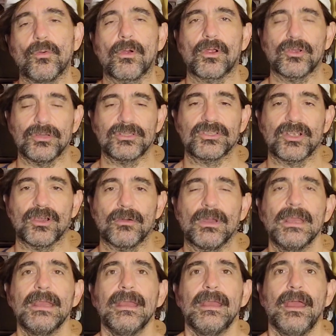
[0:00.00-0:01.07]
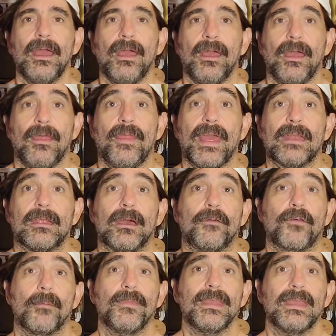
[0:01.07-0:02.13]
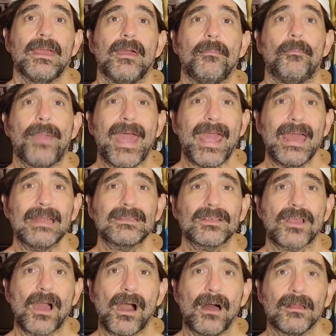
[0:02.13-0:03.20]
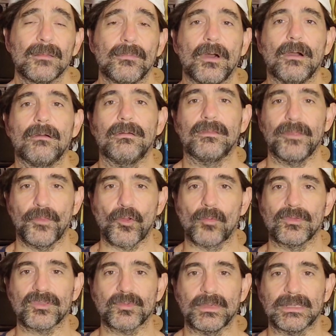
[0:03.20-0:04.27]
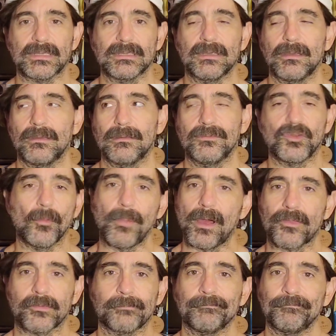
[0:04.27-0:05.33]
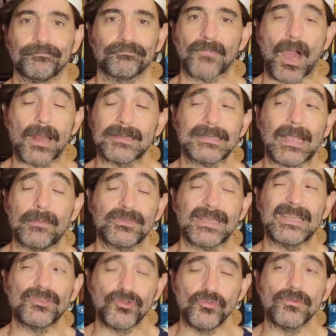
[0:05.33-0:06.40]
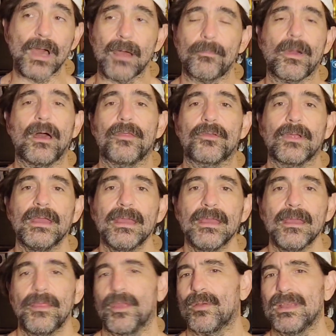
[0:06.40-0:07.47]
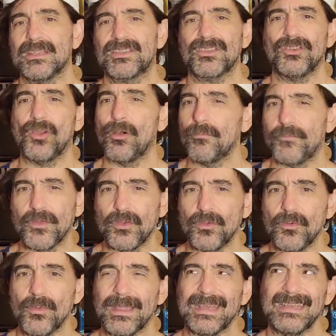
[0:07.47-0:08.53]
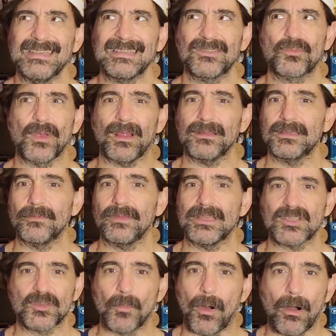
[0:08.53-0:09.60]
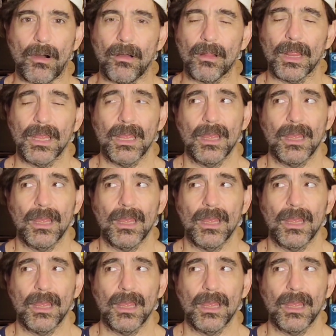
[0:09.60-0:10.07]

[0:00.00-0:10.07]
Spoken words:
are good to go. Then from the bad column, the thermal suite. Don't bother. Honestly, I would say do not bother. There is no view. It is relatively small.